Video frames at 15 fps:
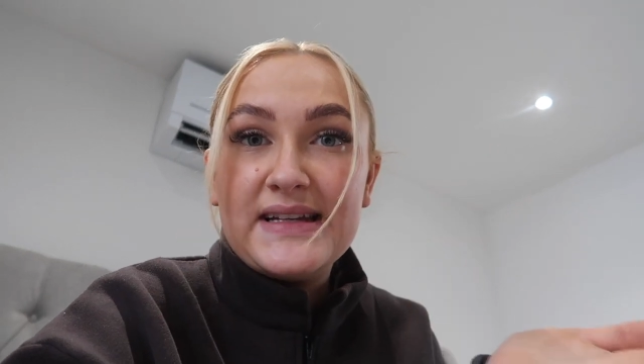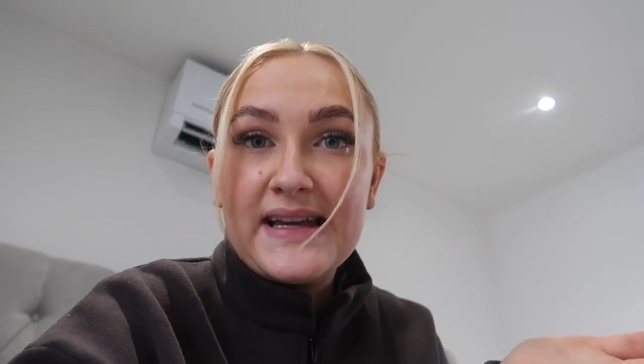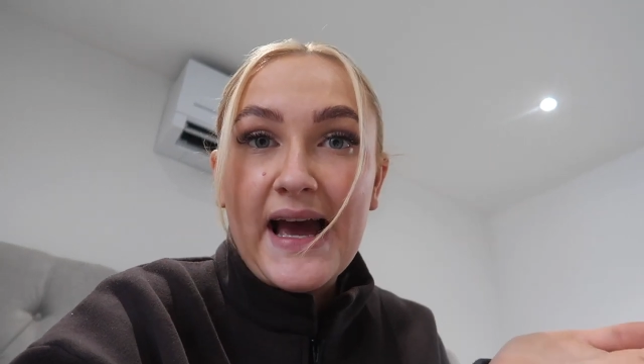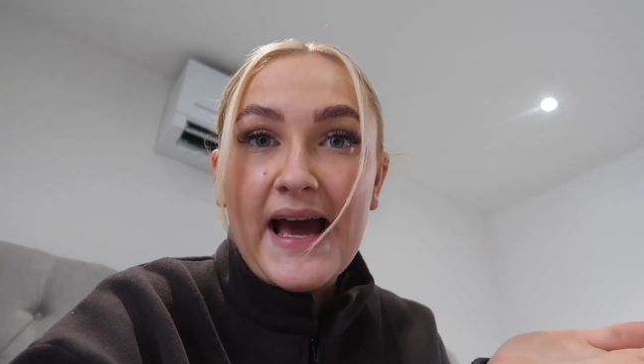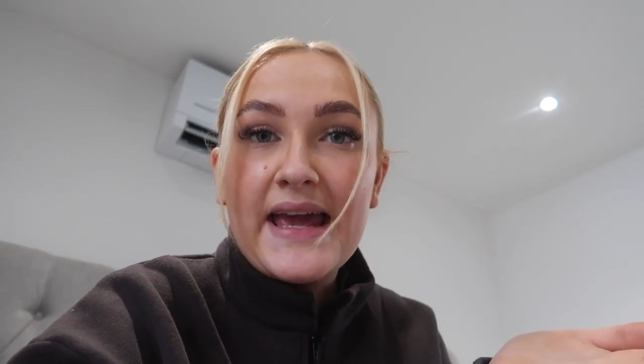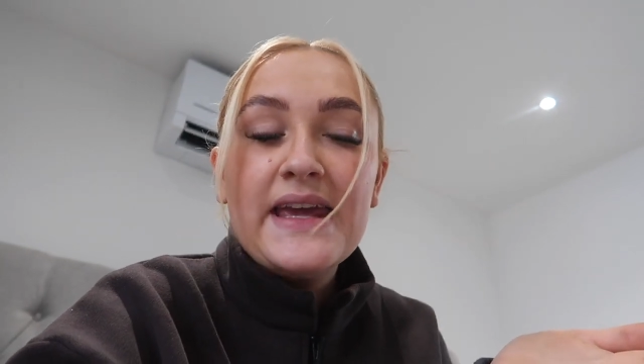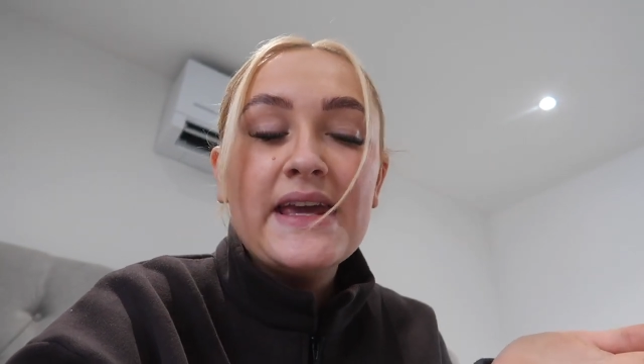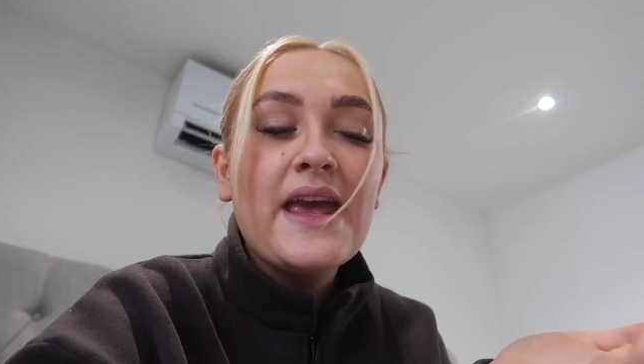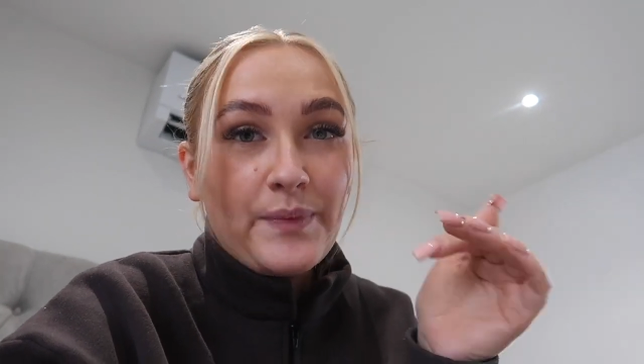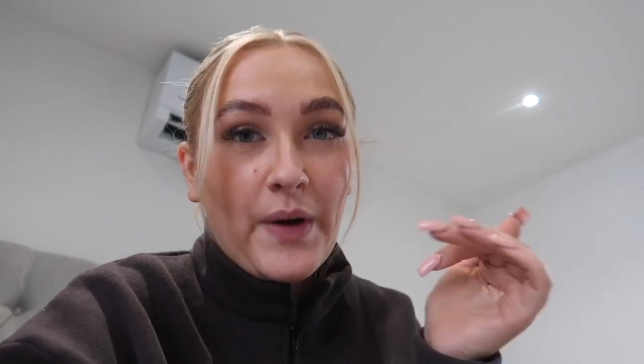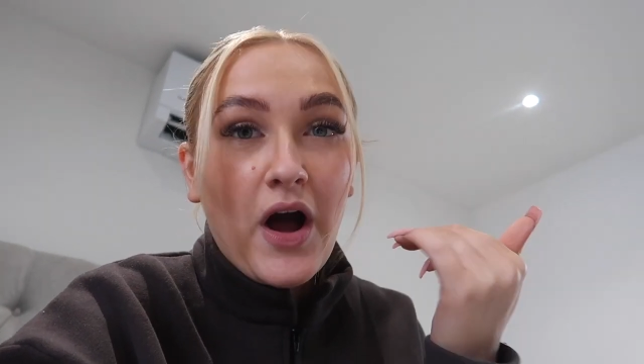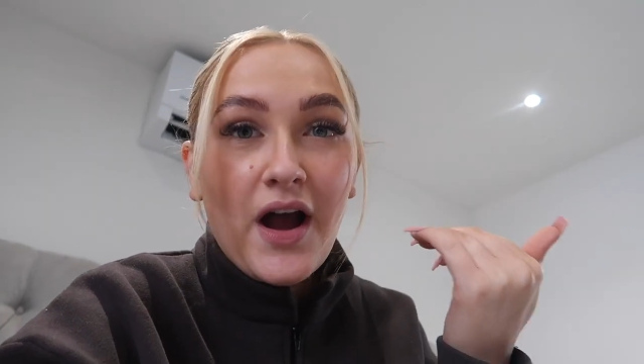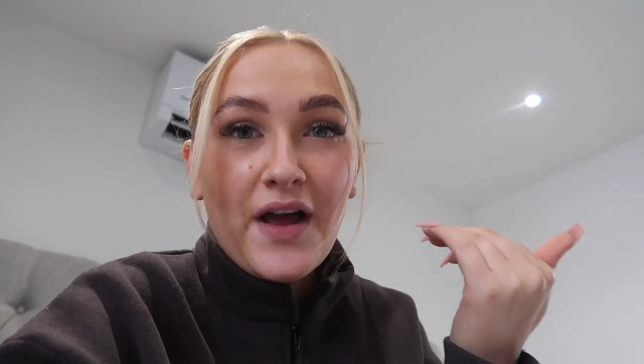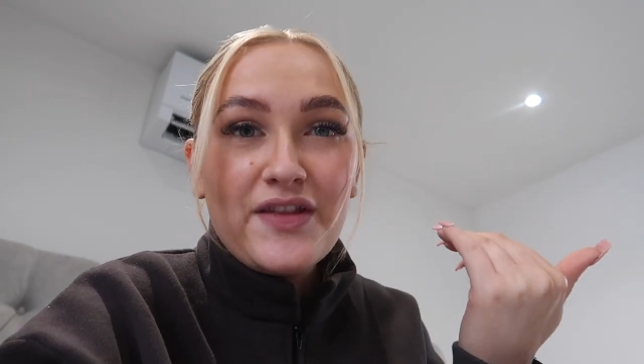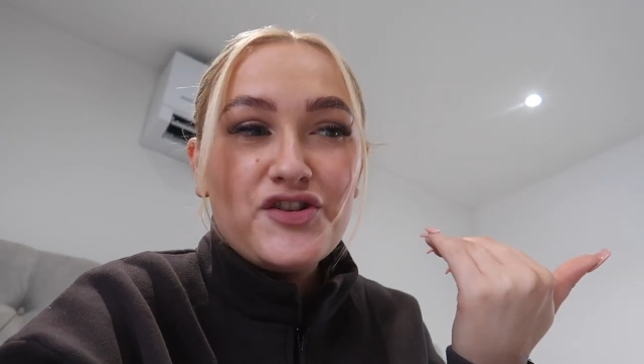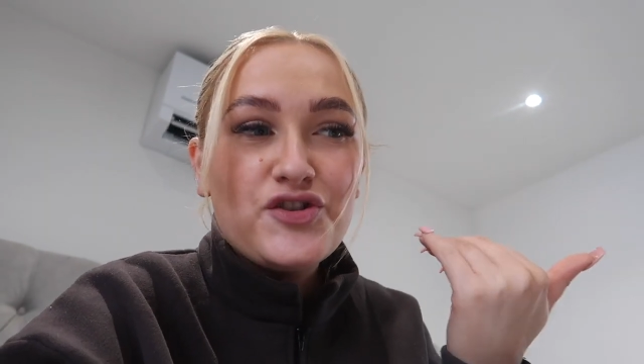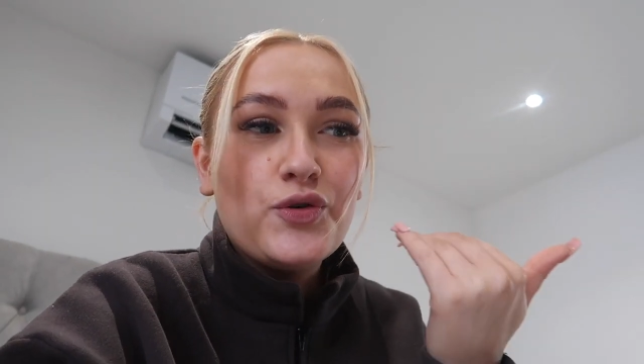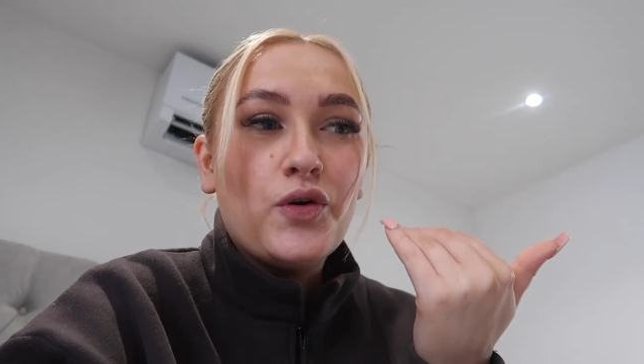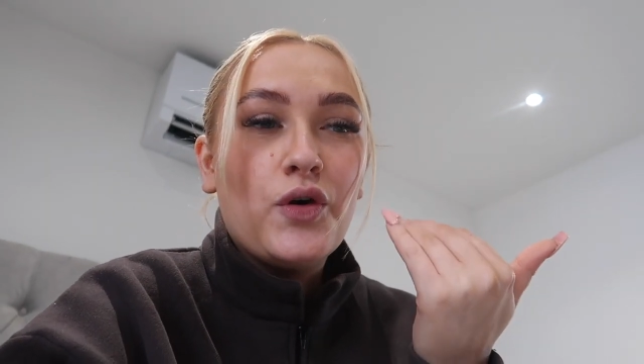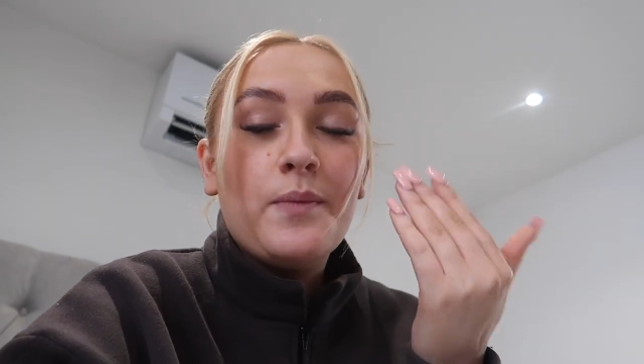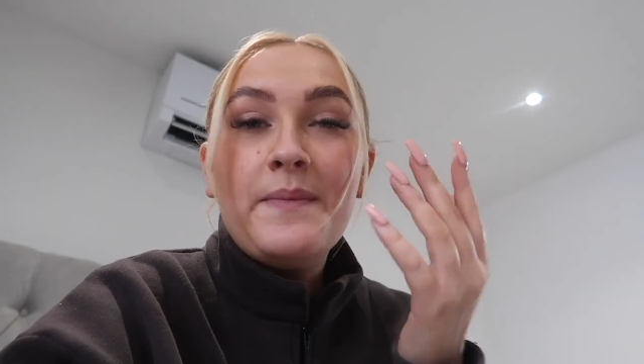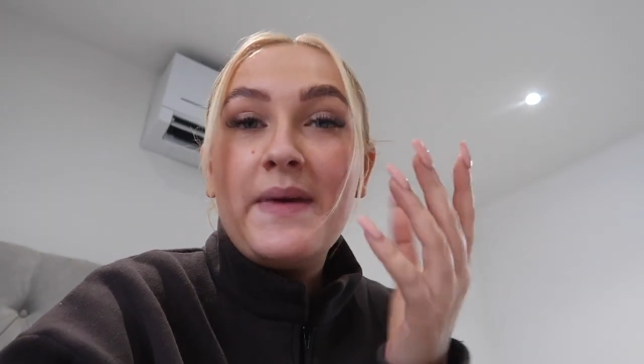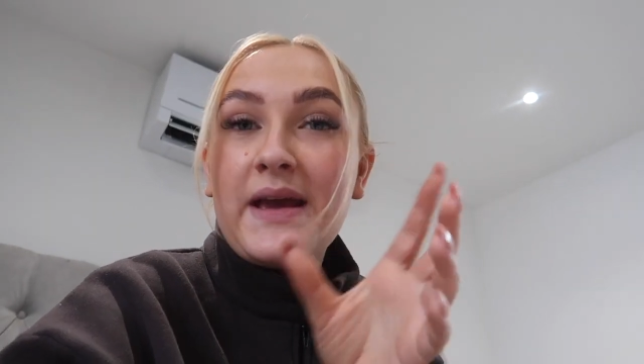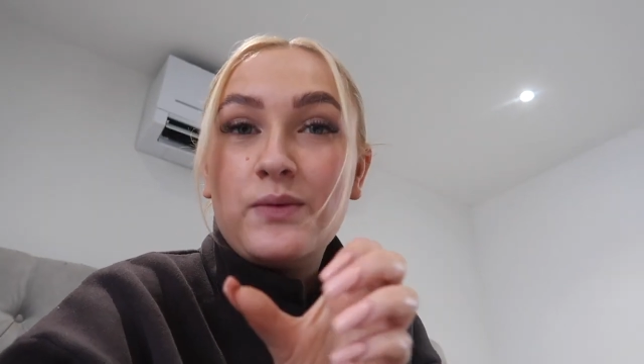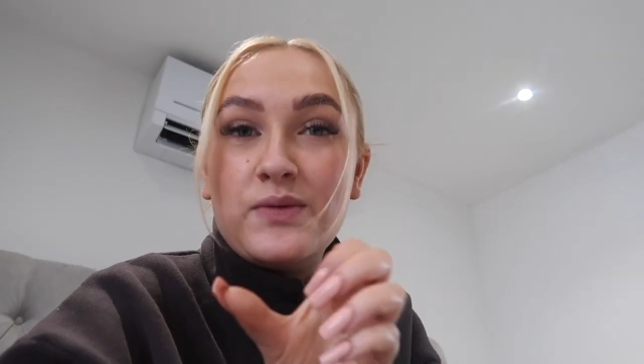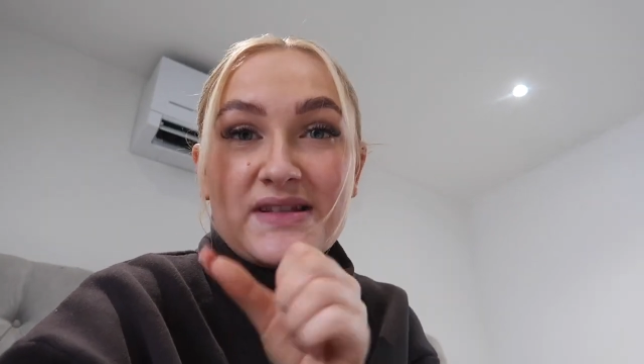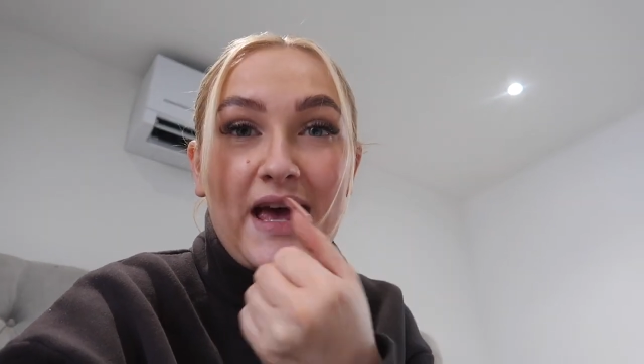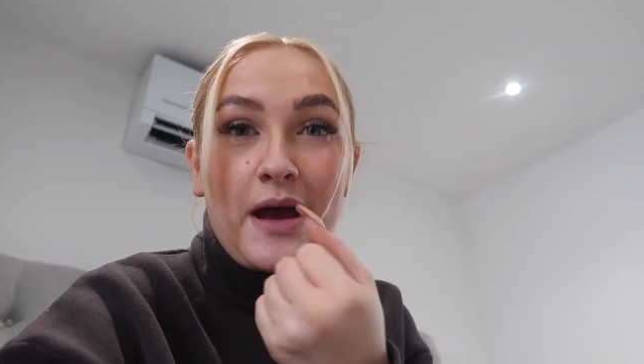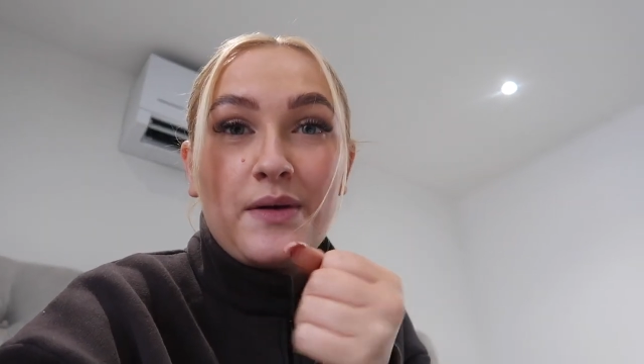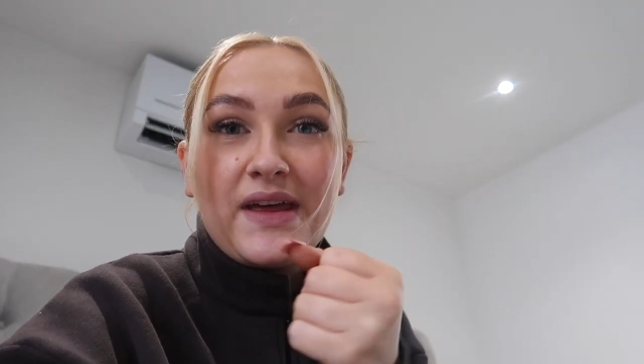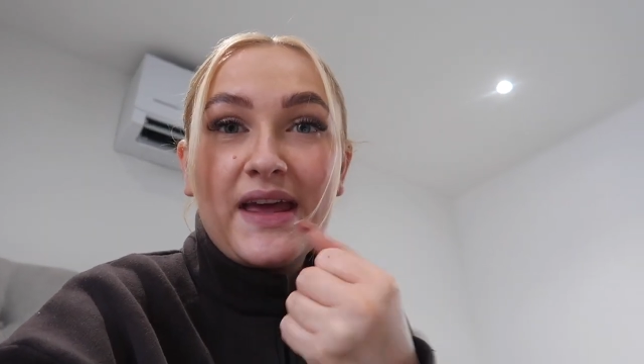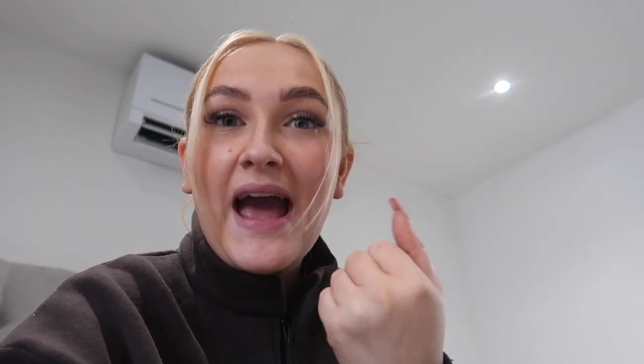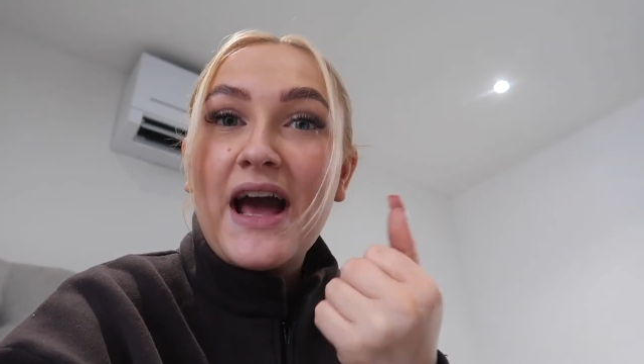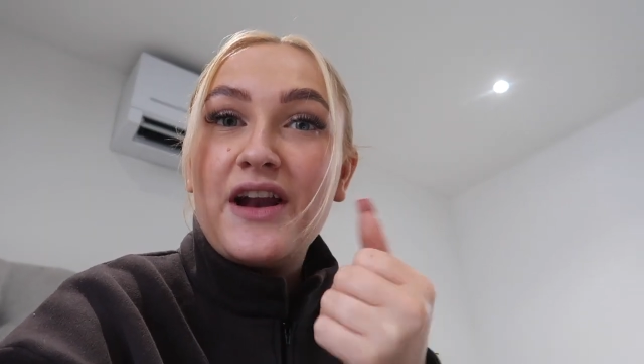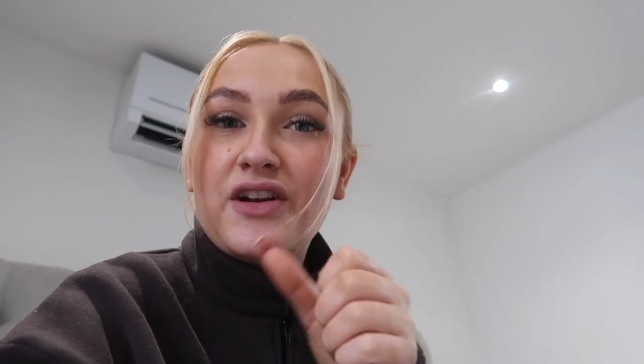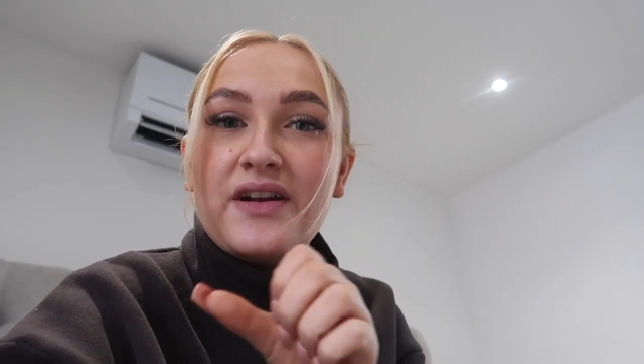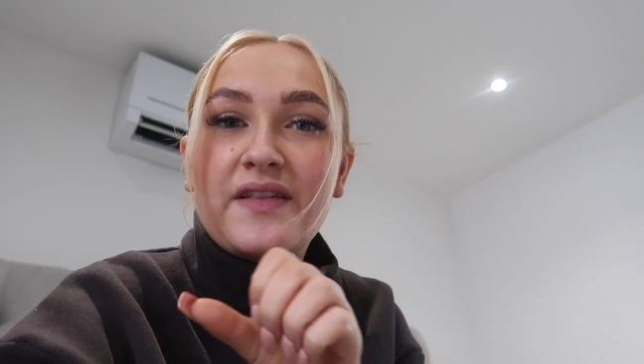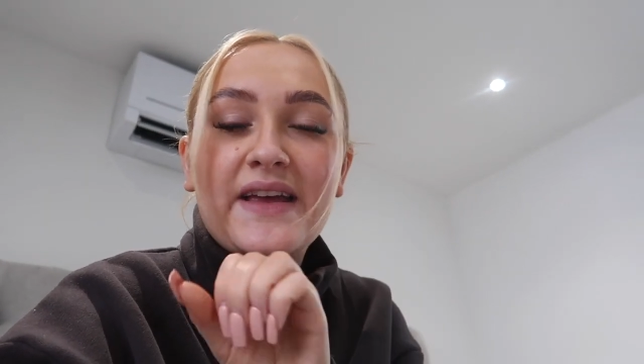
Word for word: and a cake. Behind the door, Mick was there with a cannon.